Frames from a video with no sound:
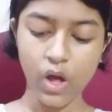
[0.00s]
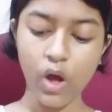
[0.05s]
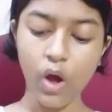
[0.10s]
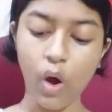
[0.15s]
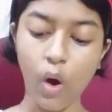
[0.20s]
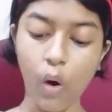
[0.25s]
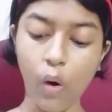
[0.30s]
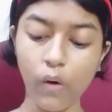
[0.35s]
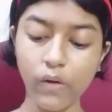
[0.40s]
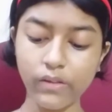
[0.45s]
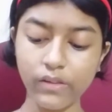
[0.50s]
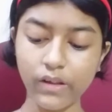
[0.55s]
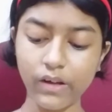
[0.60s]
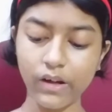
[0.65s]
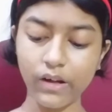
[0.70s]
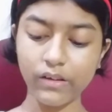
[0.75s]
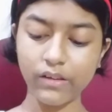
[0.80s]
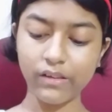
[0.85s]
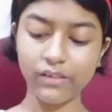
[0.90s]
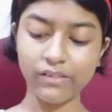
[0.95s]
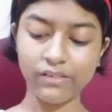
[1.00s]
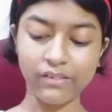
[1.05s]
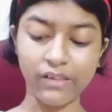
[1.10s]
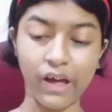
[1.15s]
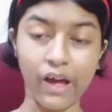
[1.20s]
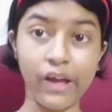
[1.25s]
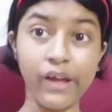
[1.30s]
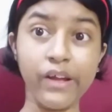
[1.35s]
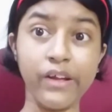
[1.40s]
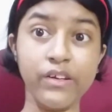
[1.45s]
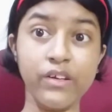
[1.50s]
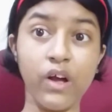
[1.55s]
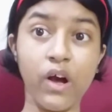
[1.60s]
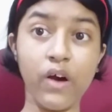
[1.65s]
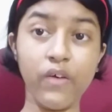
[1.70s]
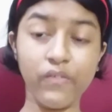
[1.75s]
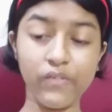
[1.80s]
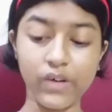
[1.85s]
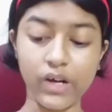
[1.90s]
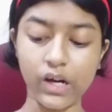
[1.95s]
On the other side
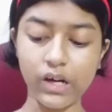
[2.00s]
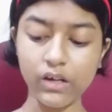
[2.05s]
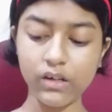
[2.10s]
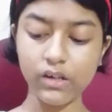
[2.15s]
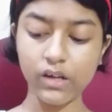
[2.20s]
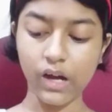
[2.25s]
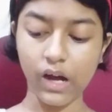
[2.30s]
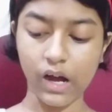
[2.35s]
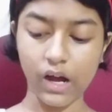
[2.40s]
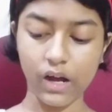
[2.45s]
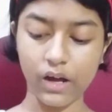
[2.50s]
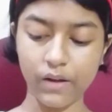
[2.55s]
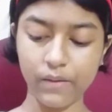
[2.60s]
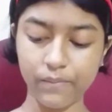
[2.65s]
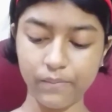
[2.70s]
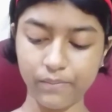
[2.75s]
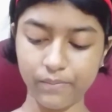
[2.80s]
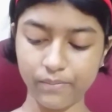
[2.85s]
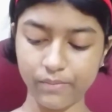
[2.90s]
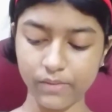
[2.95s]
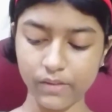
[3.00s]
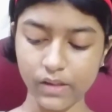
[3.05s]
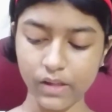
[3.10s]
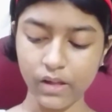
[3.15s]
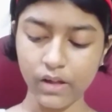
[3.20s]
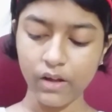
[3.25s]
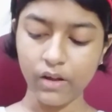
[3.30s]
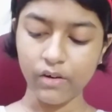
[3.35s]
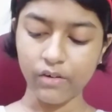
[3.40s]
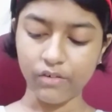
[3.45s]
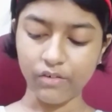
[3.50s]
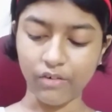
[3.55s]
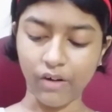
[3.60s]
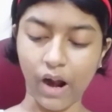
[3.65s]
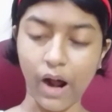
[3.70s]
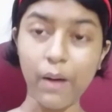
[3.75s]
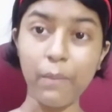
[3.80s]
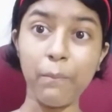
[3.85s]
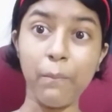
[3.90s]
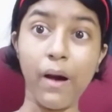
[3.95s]
of Ganga,
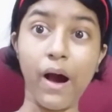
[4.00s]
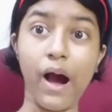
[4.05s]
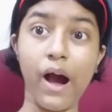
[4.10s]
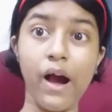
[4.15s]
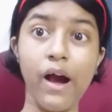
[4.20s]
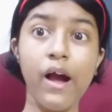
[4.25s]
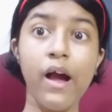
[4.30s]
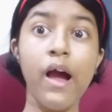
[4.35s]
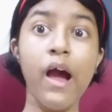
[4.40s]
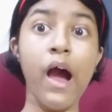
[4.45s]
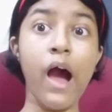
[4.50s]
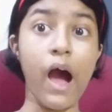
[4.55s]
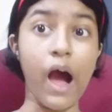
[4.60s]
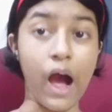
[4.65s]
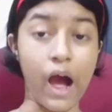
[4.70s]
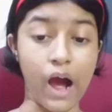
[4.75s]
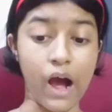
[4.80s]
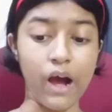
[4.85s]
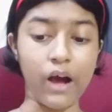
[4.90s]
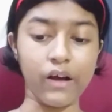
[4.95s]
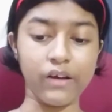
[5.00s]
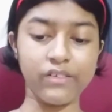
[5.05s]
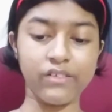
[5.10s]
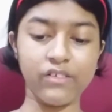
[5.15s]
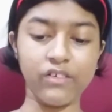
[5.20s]
Rama asked